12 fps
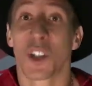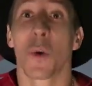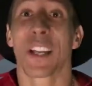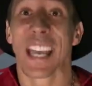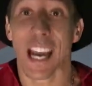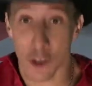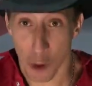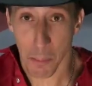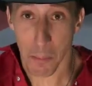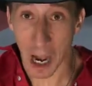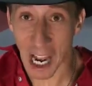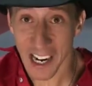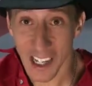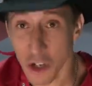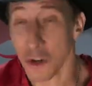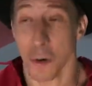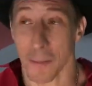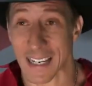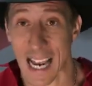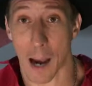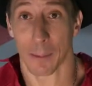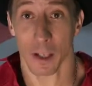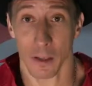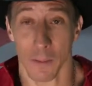to engage your mind and your
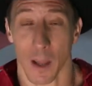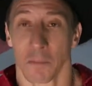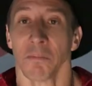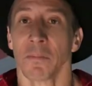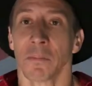metabolism.